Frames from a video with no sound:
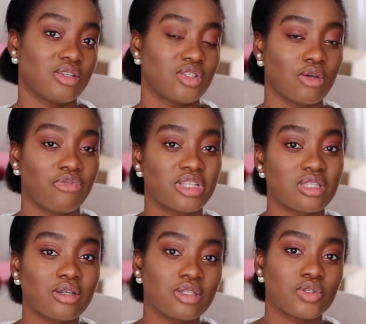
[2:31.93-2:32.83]
So if it's
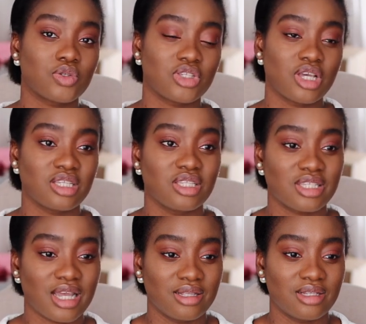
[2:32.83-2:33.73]
not done to a certain
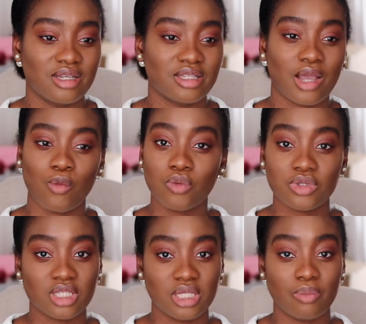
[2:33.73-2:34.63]
standard, I won't
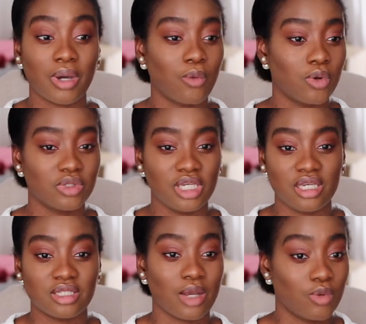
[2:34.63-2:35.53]
sleep, I won't
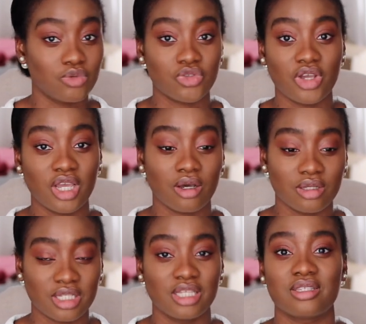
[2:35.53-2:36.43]
eat, I won't drink
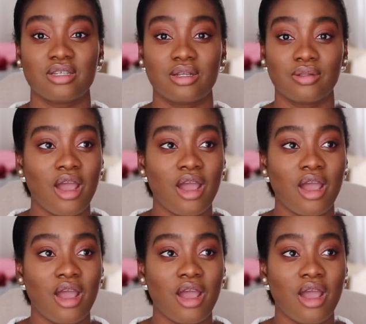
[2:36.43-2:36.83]
until it's done.